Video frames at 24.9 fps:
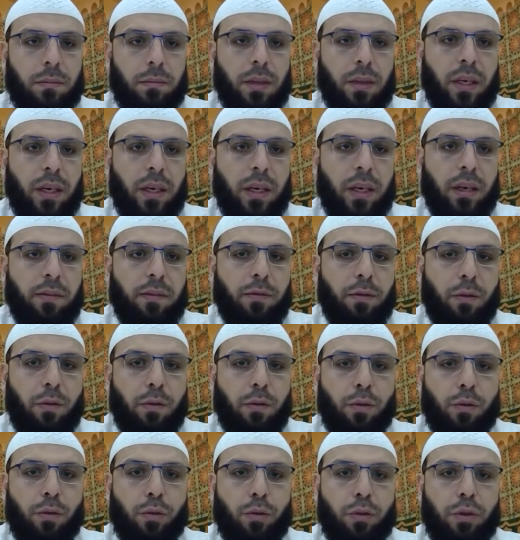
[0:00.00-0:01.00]
Again, for
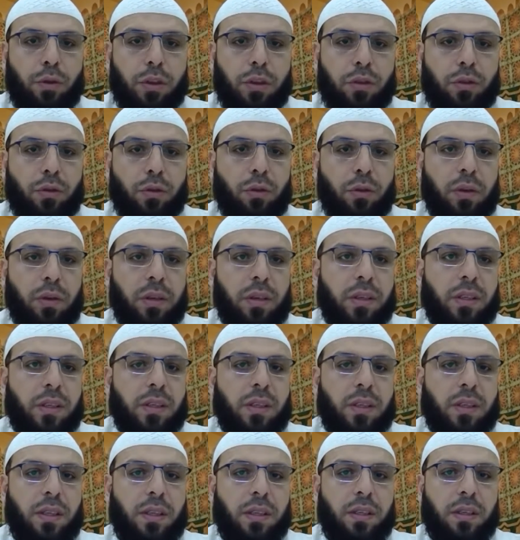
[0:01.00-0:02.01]
those who just joined
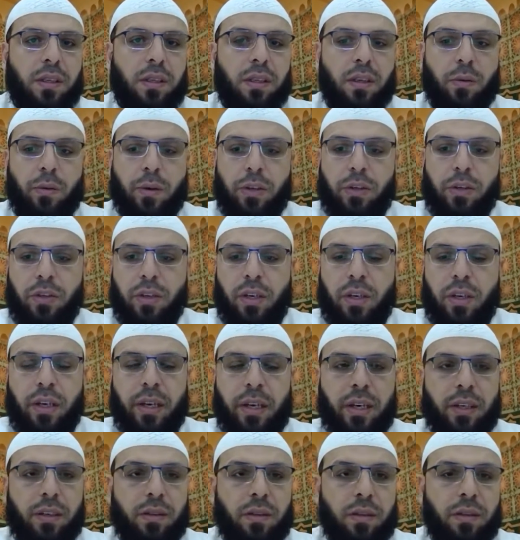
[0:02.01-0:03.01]
us, this is a question and
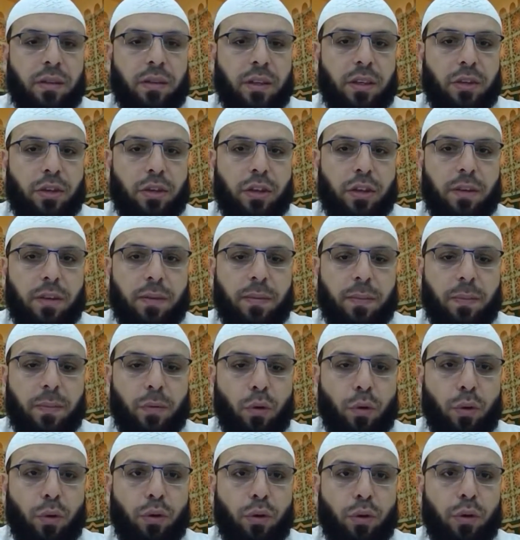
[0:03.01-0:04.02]
answer session.
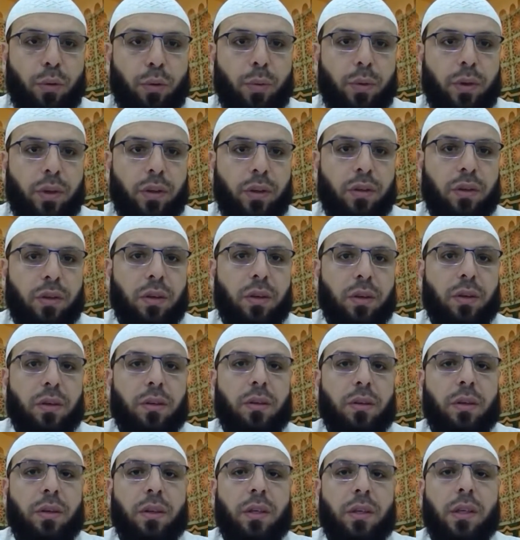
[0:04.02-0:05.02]
It all depends
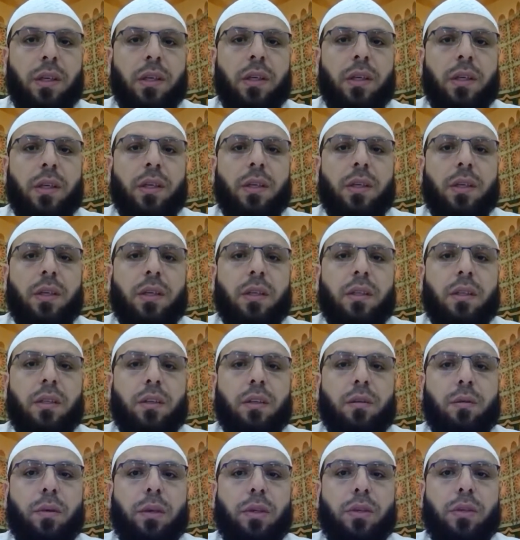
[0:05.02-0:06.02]
on
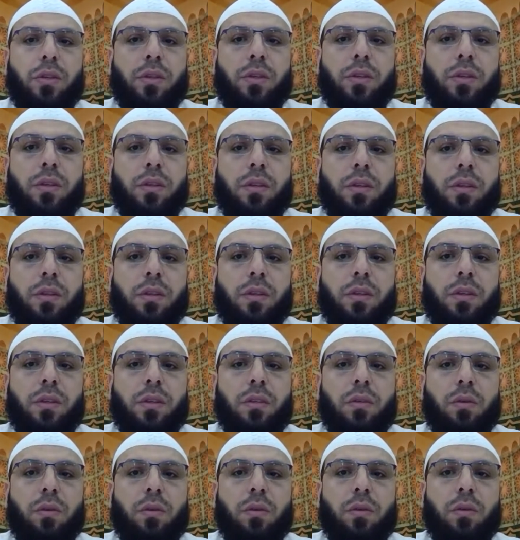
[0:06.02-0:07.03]
the questions that
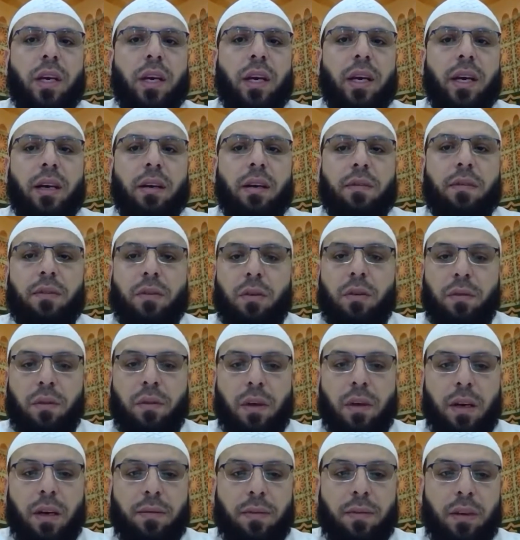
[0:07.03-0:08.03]
you may have. So if you
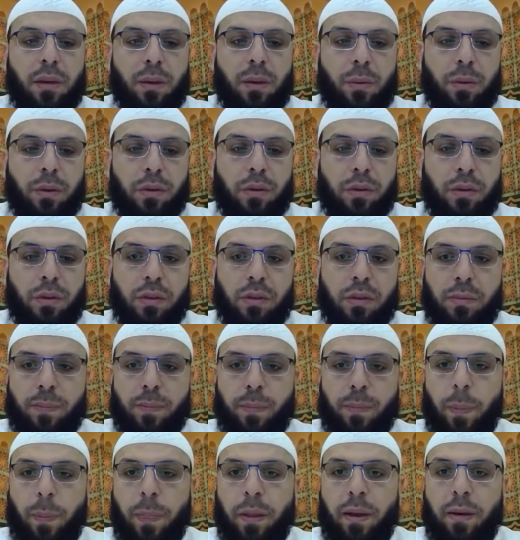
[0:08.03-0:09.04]
have any question,
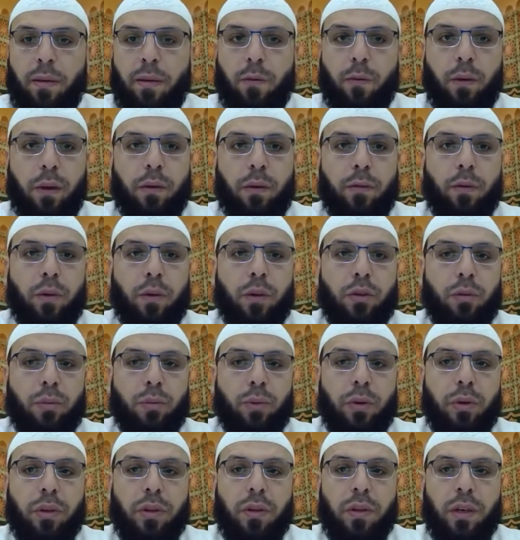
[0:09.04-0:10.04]
feel free to put
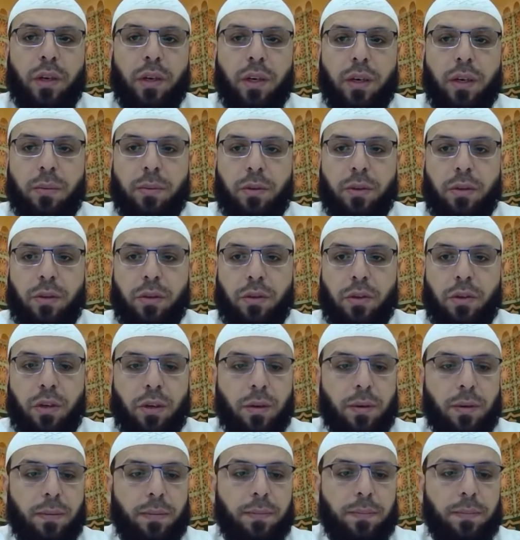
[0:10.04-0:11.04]
it in the comments, inshallah.